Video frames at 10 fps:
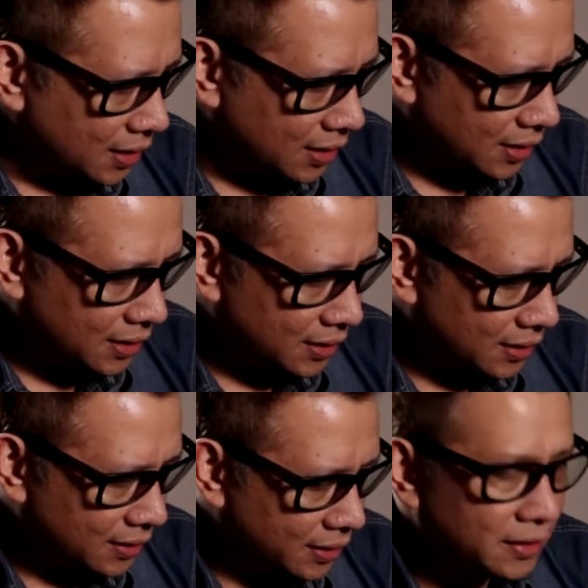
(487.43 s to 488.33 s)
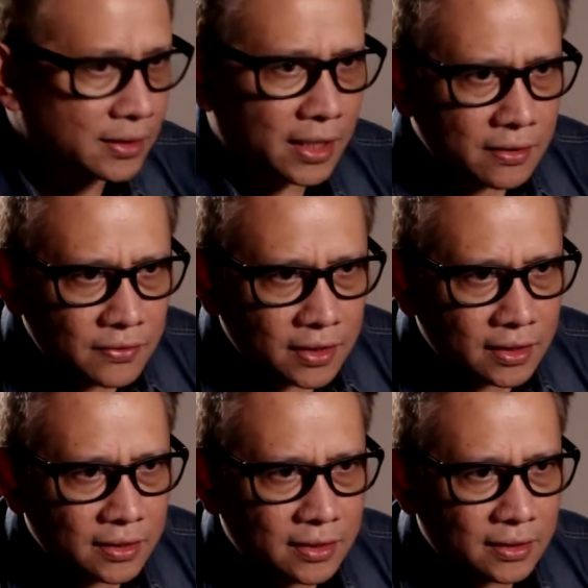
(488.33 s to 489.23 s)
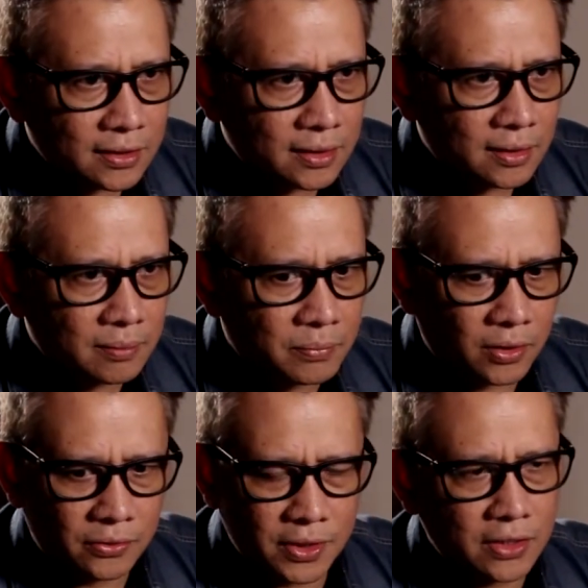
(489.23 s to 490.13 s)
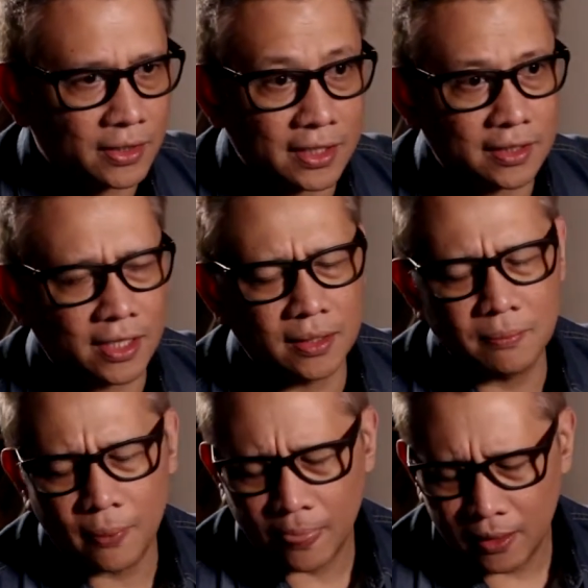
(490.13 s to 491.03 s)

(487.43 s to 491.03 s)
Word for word: uh, Little David, mm-hmm. Uh, mm-hmm. Paul Reno at the time,